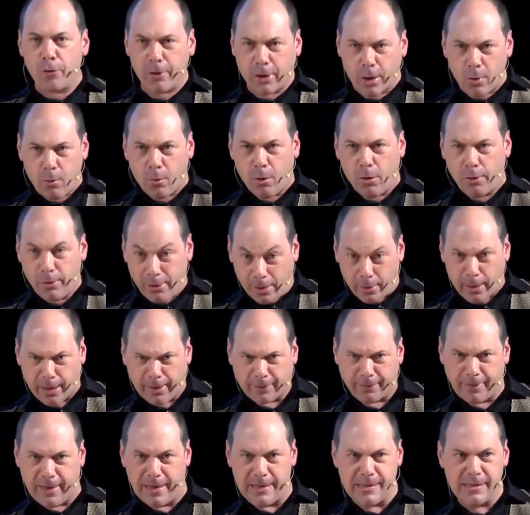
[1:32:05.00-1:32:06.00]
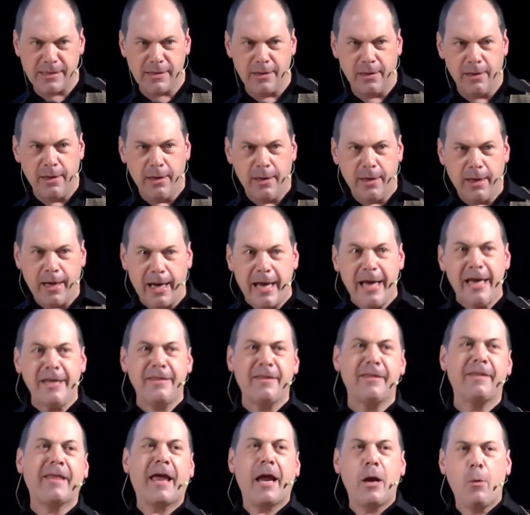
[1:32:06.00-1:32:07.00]
go on like this.
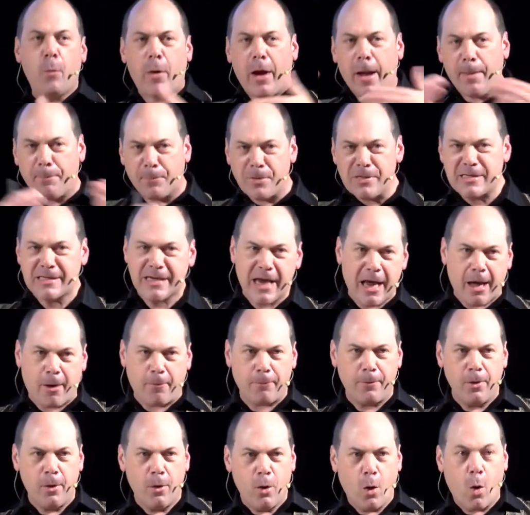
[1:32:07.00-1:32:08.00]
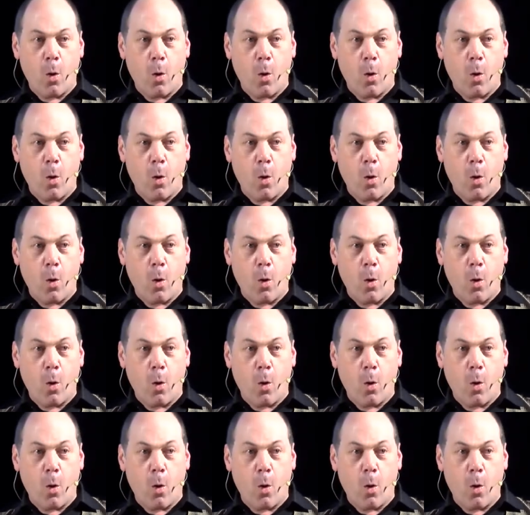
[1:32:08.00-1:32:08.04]
Either they wipe us out,